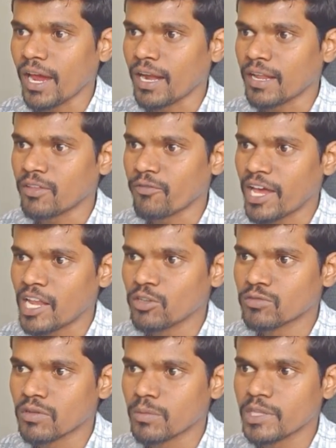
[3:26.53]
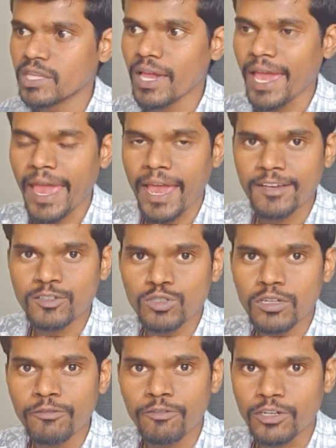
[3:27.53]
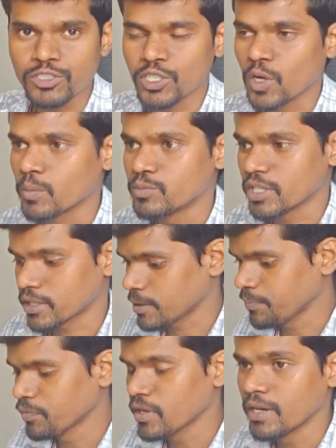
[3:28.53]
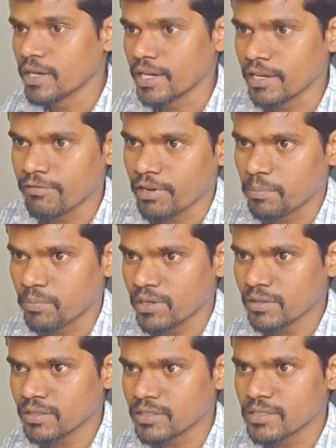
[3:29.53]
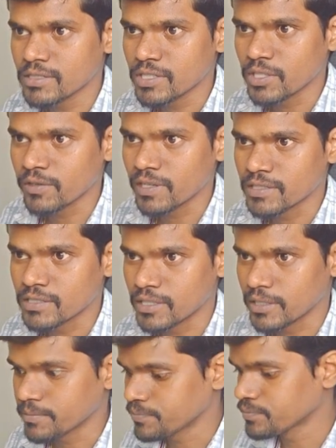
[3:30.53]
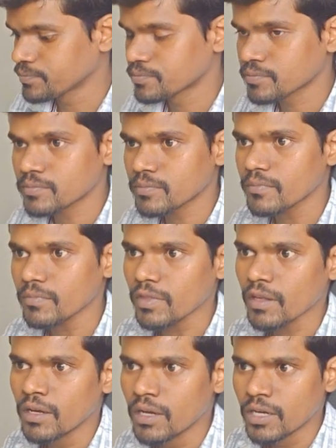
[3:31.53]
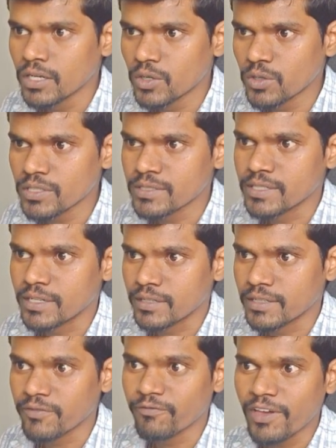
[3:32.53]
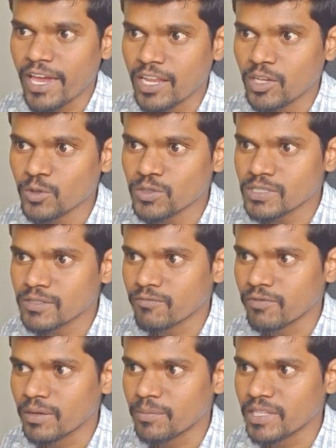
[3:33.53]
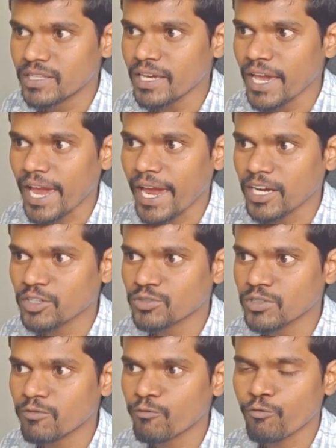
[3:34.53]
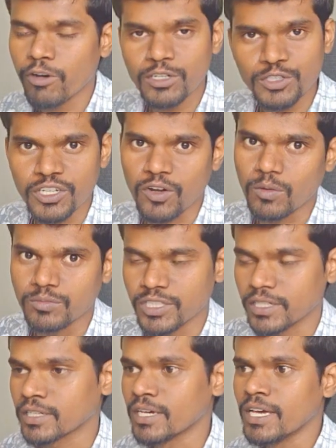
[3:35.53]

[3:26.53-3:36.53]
and the values will be the actual function object. If I print this, you can see. Notice here the values will be the actual function object.